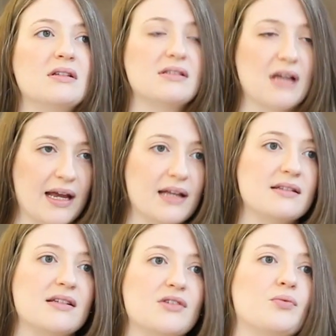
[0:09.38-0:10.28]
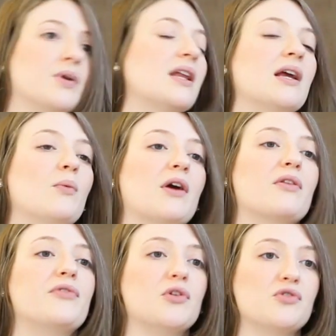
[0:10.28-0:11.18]
science is really where
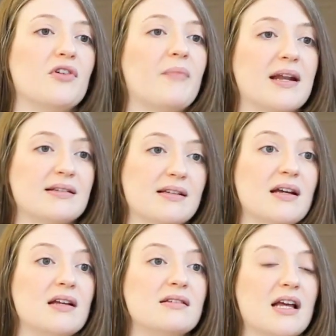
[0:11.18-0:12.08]
the future of medicine is.